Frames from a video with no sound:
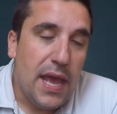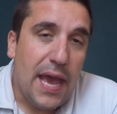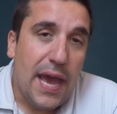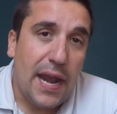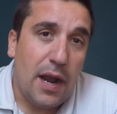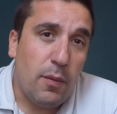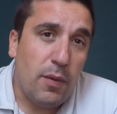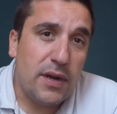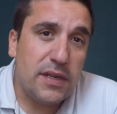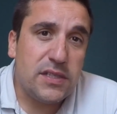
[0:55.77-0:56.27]

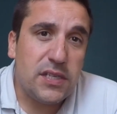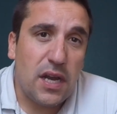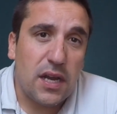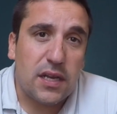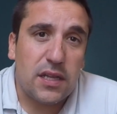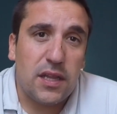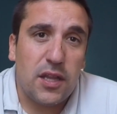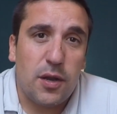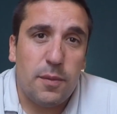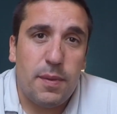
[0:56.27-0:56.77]
And I want to
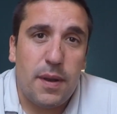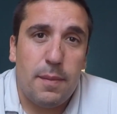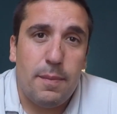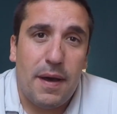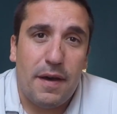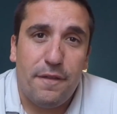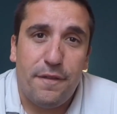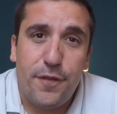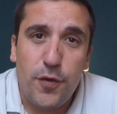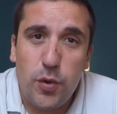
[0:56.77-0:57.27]
talk a little bit
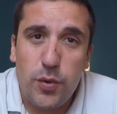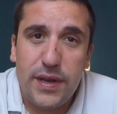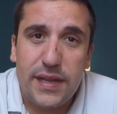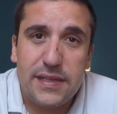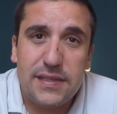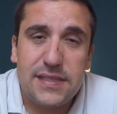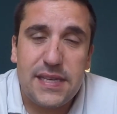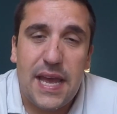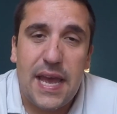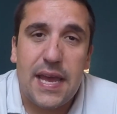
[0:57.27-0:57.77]
about food
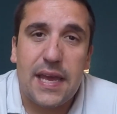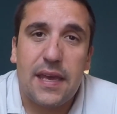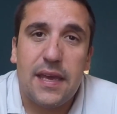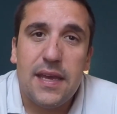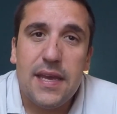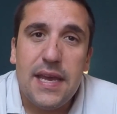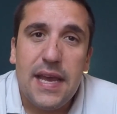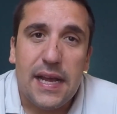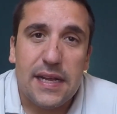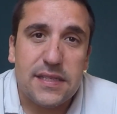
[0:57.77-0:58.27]
intake
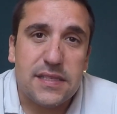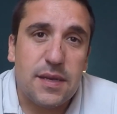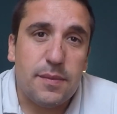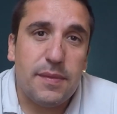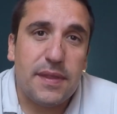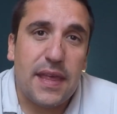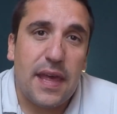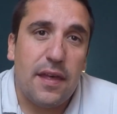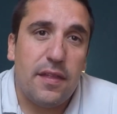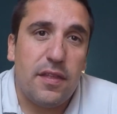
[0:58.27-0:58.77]
and some
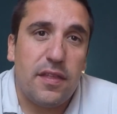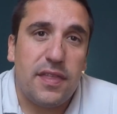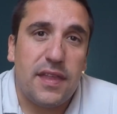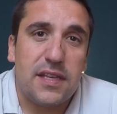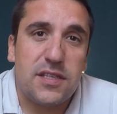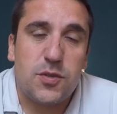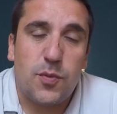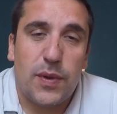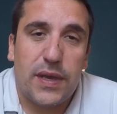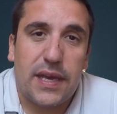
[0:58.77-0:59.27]
of the other
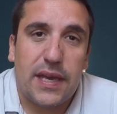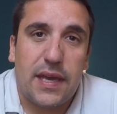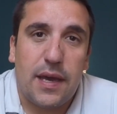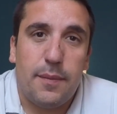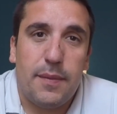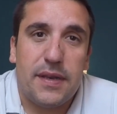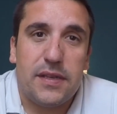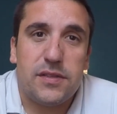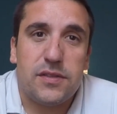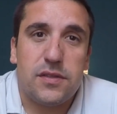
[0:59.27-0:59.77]
things that we can
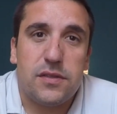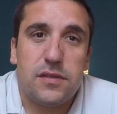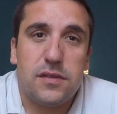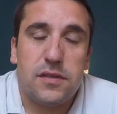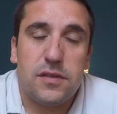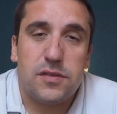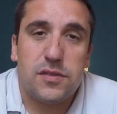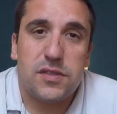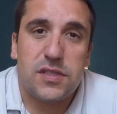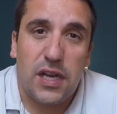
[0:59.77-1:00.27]
come in
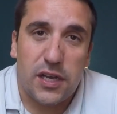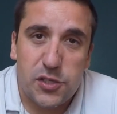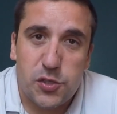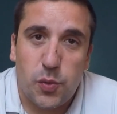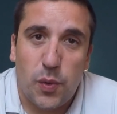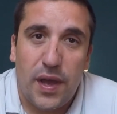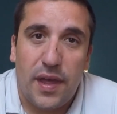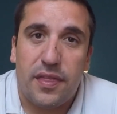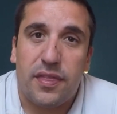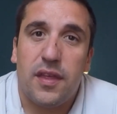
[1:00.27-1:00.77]
touch
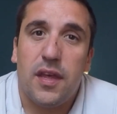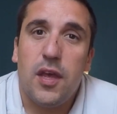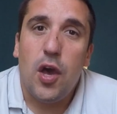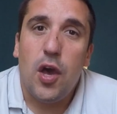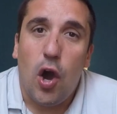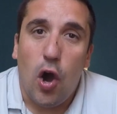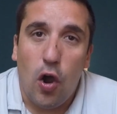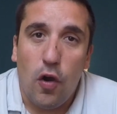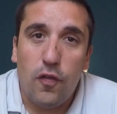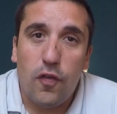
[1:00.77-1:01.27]
with
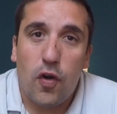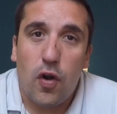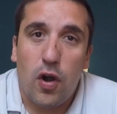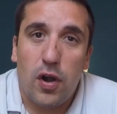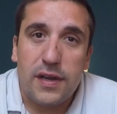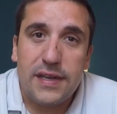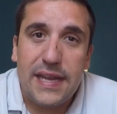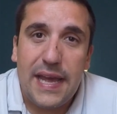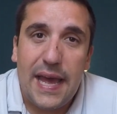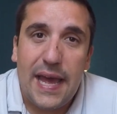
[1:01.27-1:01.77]
over
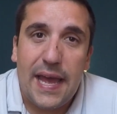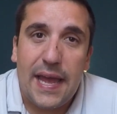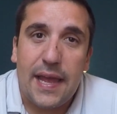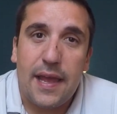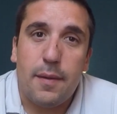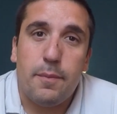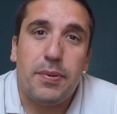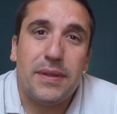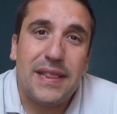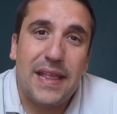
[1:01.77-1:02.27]
our
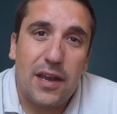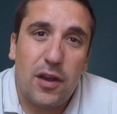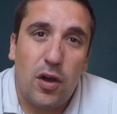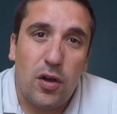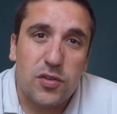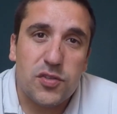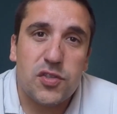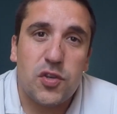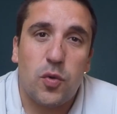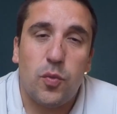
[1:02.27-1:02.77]
day, but then
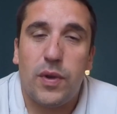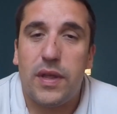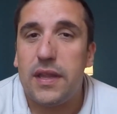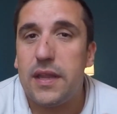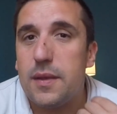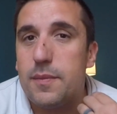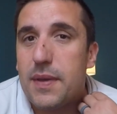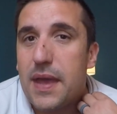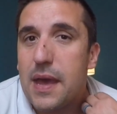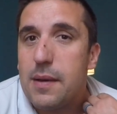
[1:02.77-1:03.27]
also
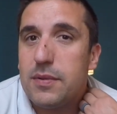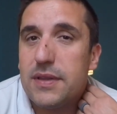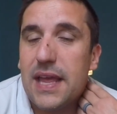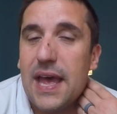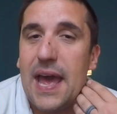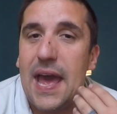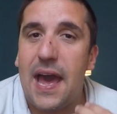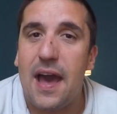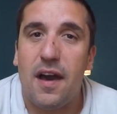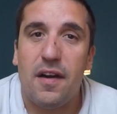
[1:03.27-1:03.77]
really be able to
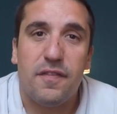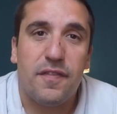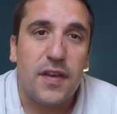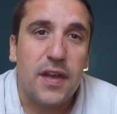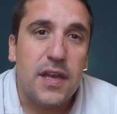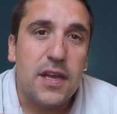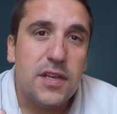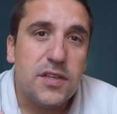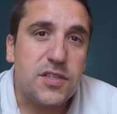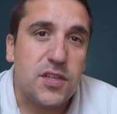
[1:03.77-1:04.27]
have
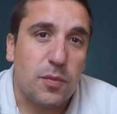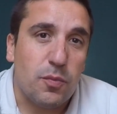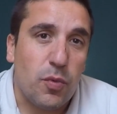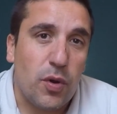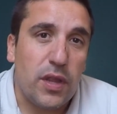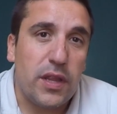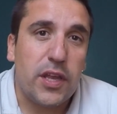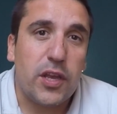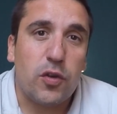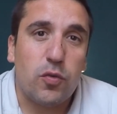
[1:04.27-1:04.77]
some
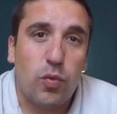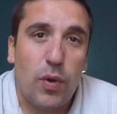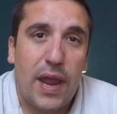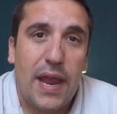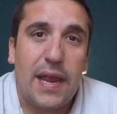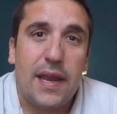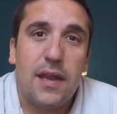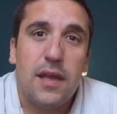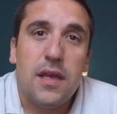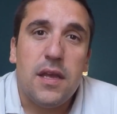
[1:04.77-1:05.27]
really
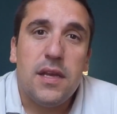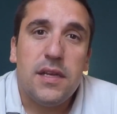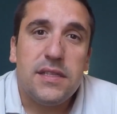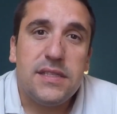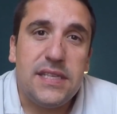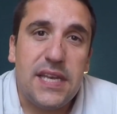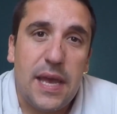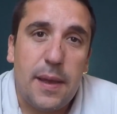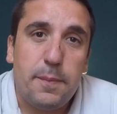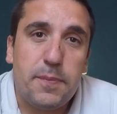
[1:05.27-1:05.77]
great
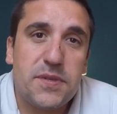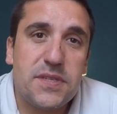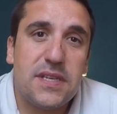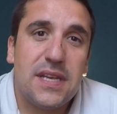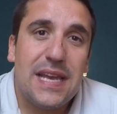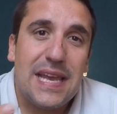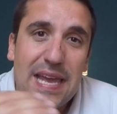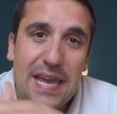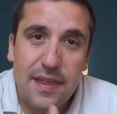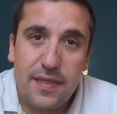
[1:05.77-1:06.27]

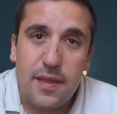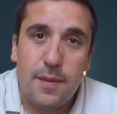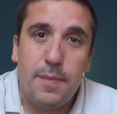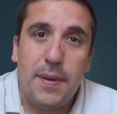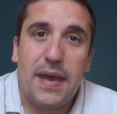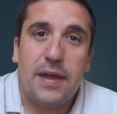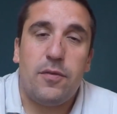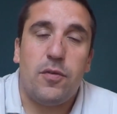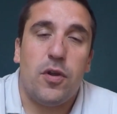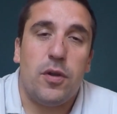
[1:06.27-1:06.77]
tips in the
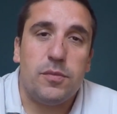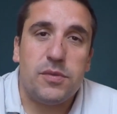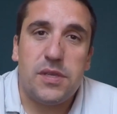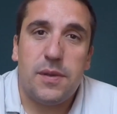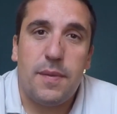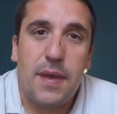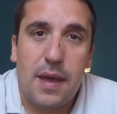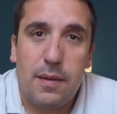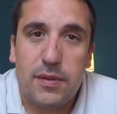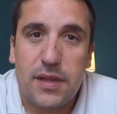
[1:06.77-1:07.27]
bedroom to
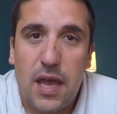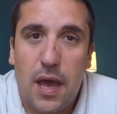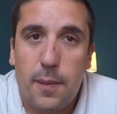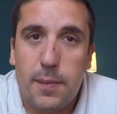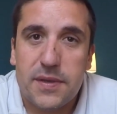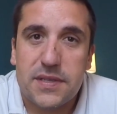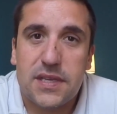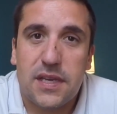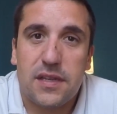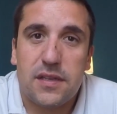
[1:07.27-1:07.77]
be able to help
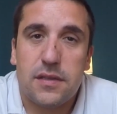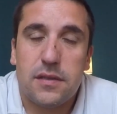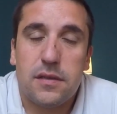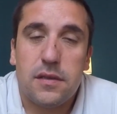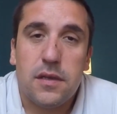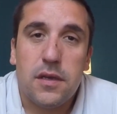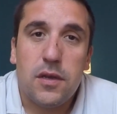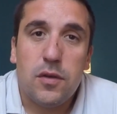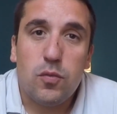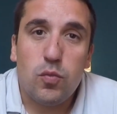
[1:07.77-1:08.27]
us get
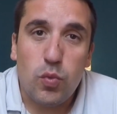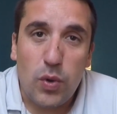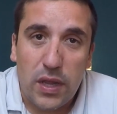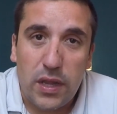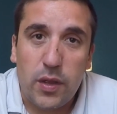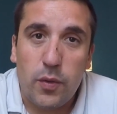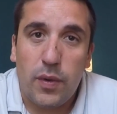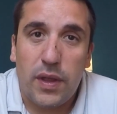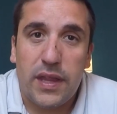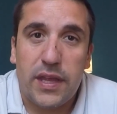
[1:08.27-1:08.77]

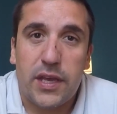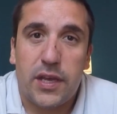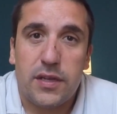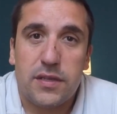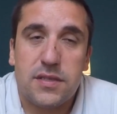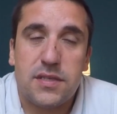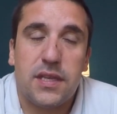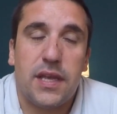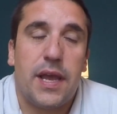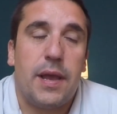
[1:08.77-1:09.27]
really, really
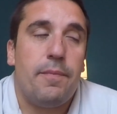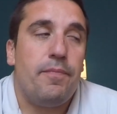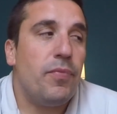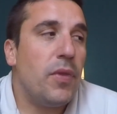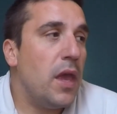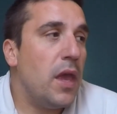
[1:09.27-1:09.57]
good sleep.